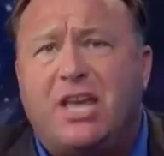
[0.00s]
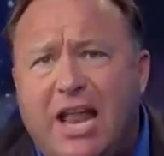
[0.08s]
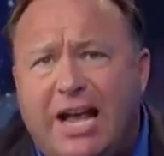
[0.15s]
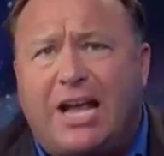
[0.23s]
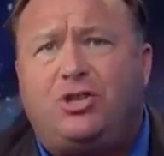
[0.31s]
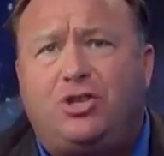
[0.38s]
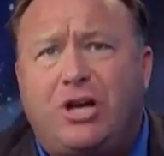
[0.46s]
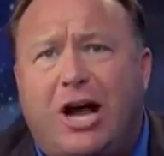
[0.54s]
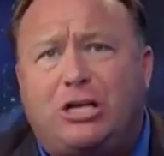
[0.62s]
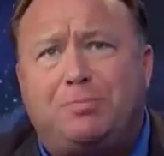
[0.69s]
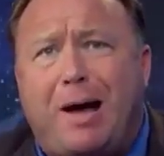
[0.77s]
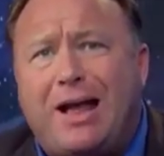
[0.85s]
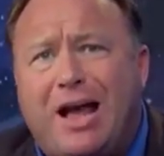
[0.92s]
then it gets
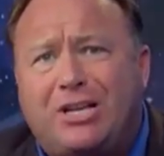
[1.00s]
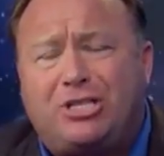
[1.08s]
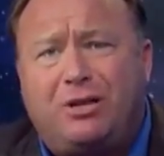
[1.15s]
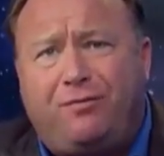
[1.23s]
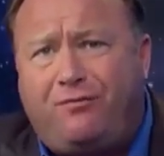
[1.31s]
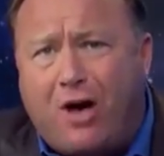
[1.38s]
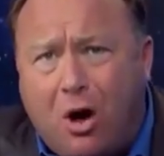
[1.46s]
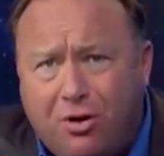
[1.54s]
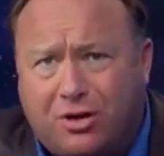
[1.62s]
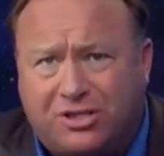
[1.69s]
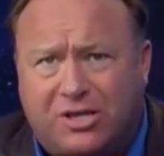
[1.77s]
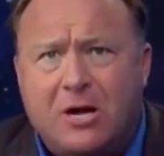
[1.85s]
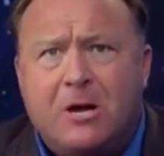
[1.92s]
judged by us, the
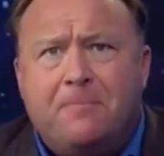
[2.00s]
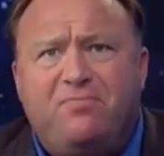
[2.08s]
voters.